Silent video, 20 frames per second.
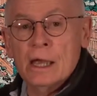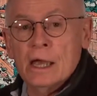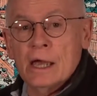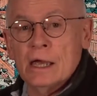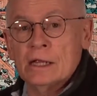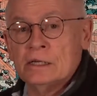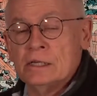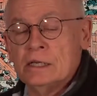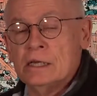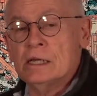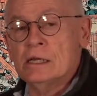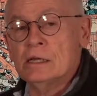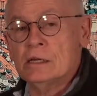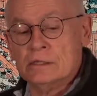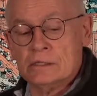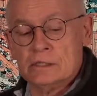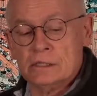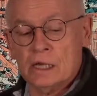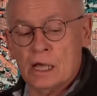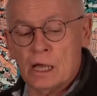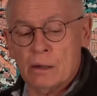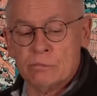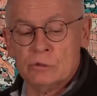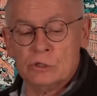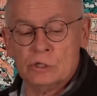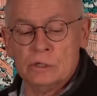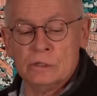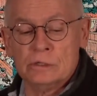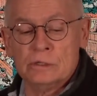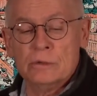and he has
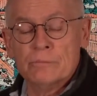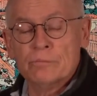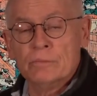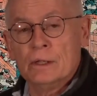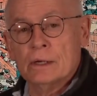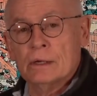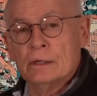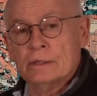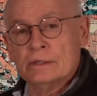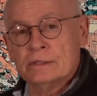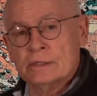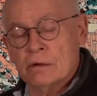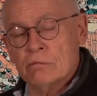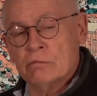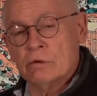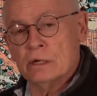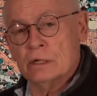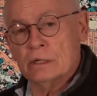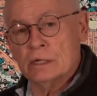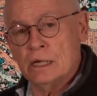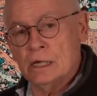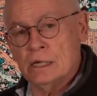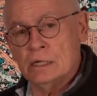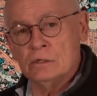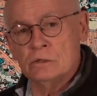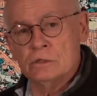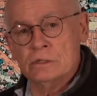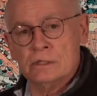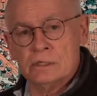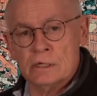captured several
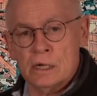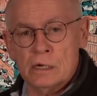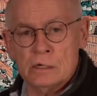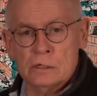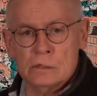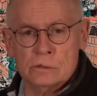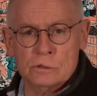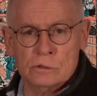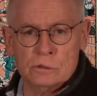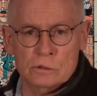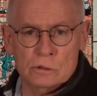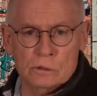innocent